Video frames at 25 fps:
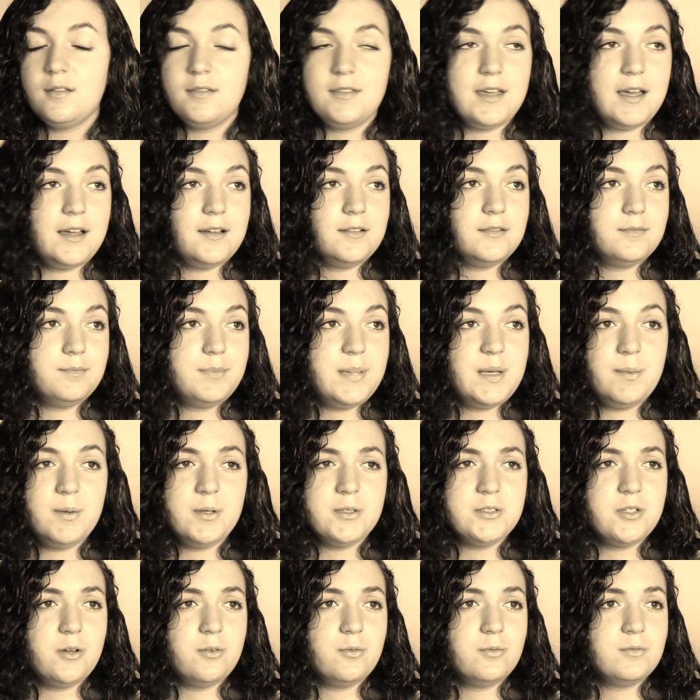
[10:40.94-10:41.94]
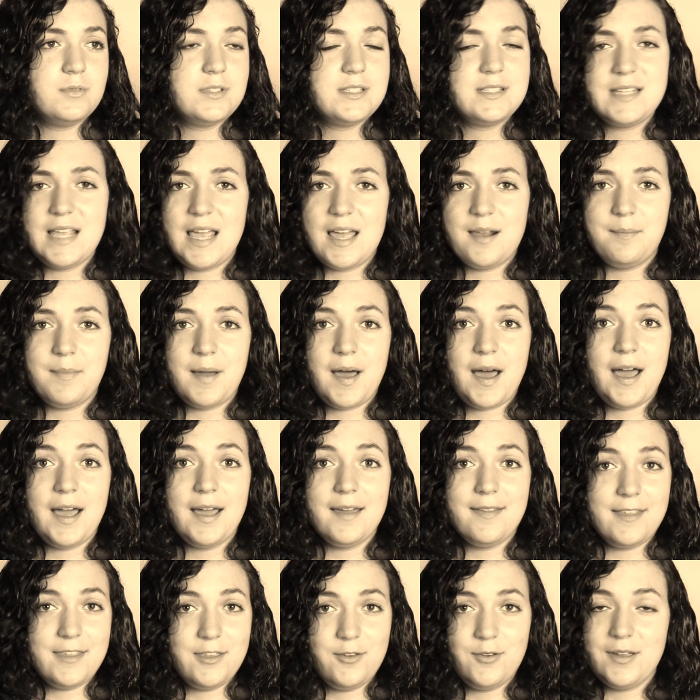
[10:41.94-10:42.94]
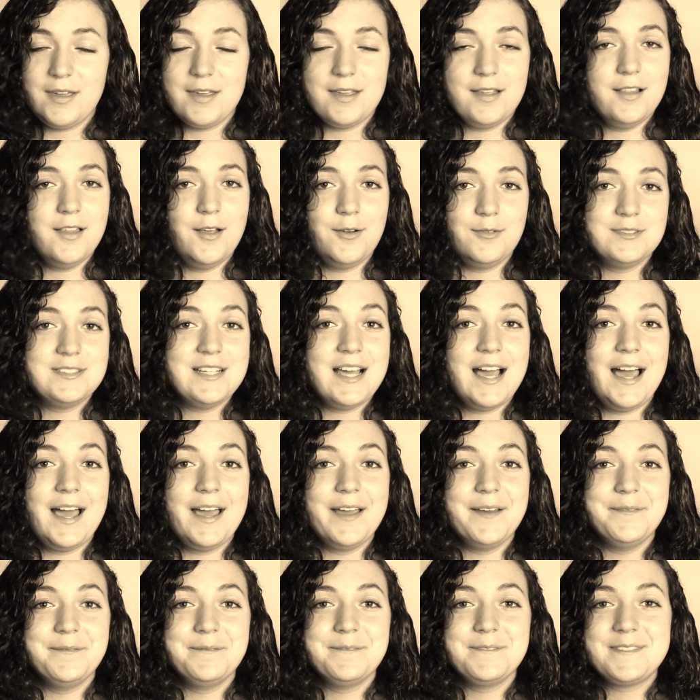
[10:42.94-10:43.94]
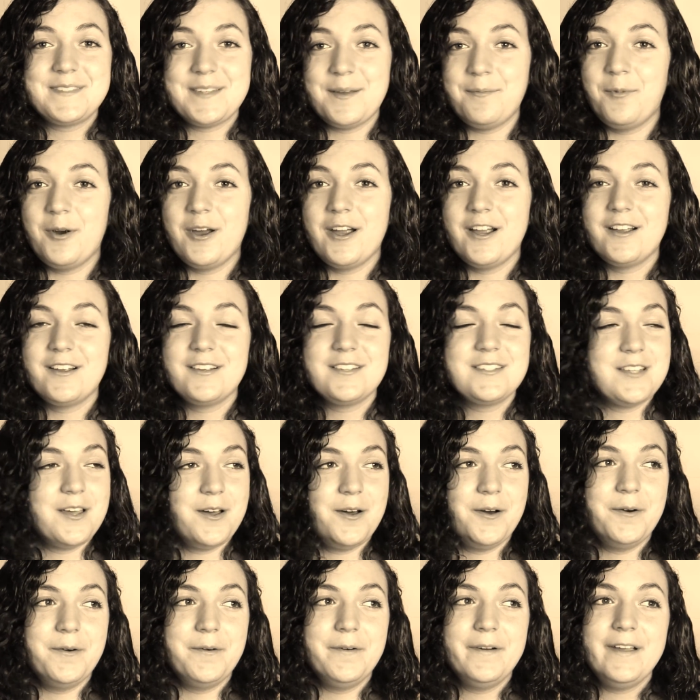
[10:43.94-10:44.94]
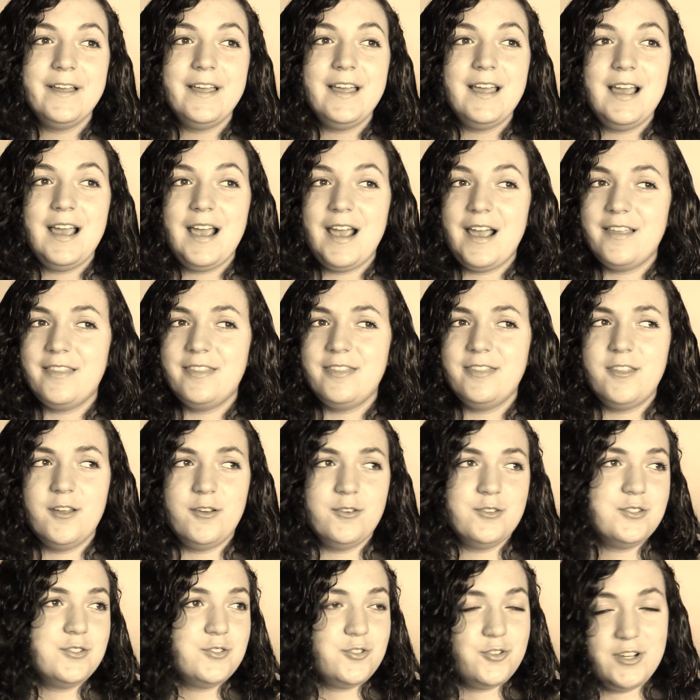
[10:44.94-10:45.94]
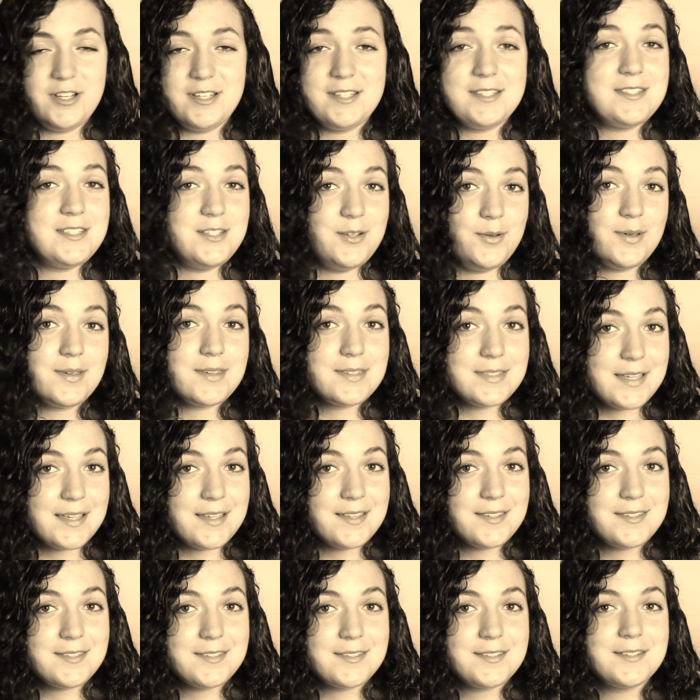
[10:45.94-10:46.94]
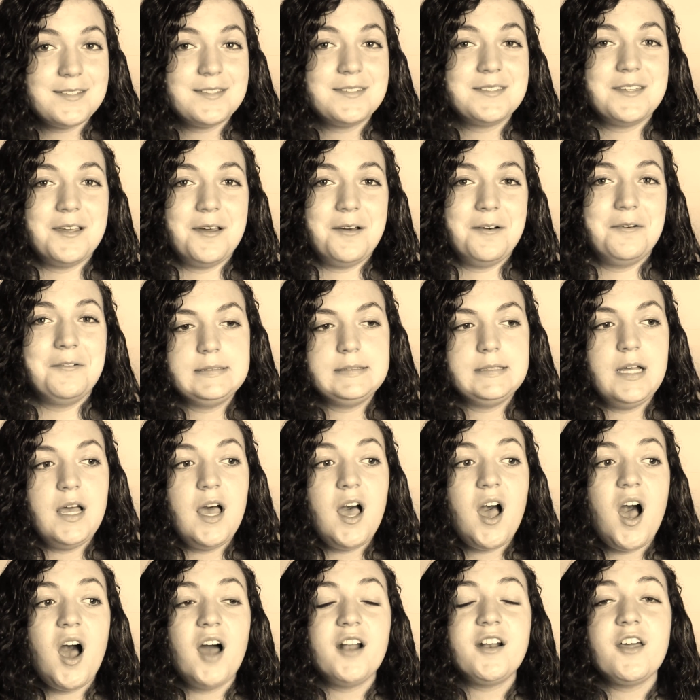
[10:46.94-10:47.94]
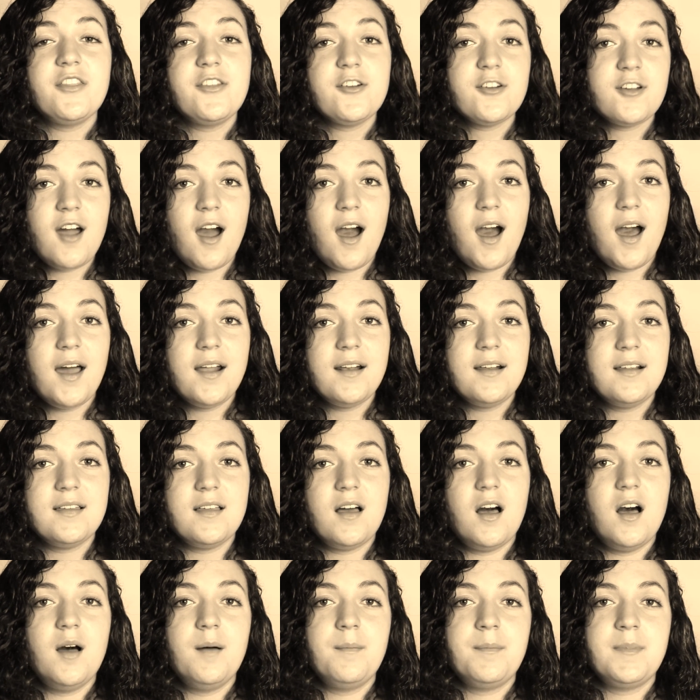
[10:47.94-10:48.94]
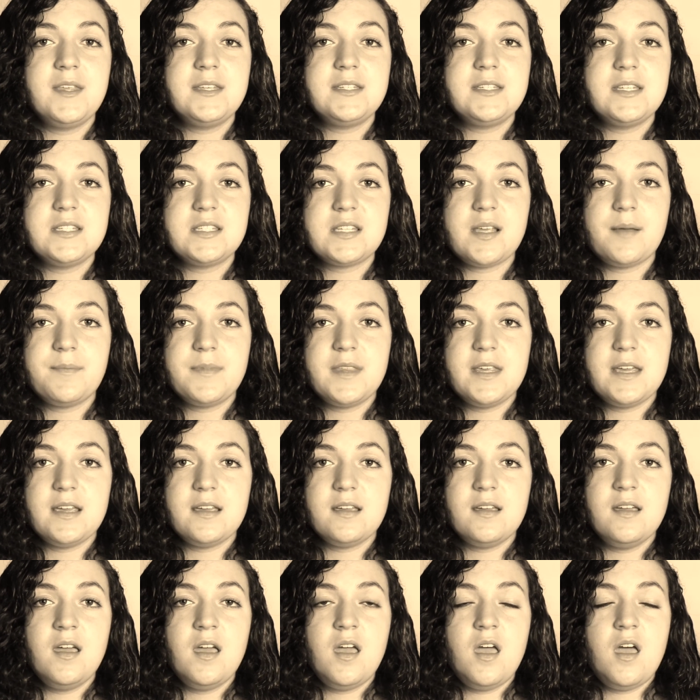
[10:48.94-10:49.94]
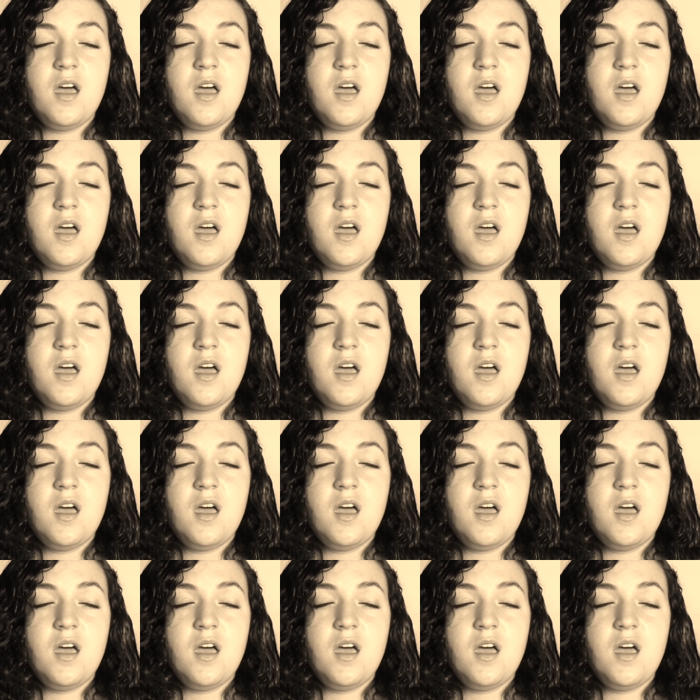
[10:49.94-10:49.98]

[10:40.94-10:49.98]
that people don't stand by that you can get alone time somewhere. So, and those trees do exist. So another con, this is something